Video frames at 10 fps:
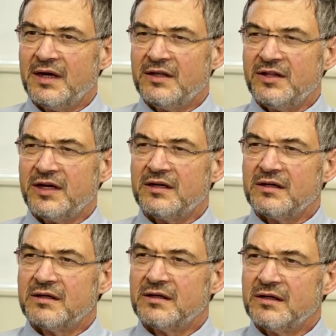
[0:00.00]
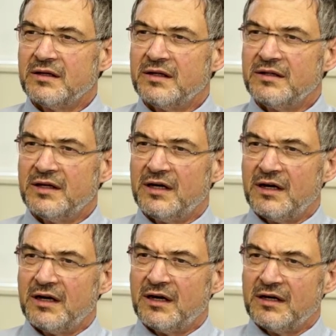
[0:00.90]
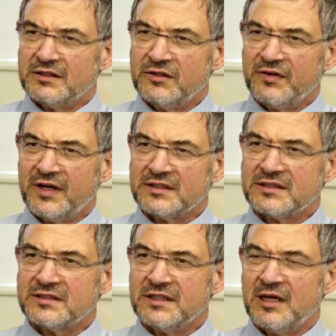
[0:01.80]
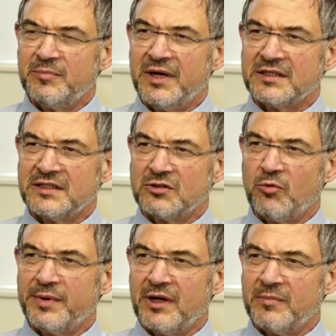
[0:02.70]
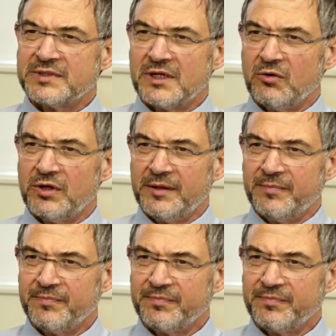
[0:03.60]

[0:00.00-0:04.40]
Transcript: and then the APX is opened up slowly.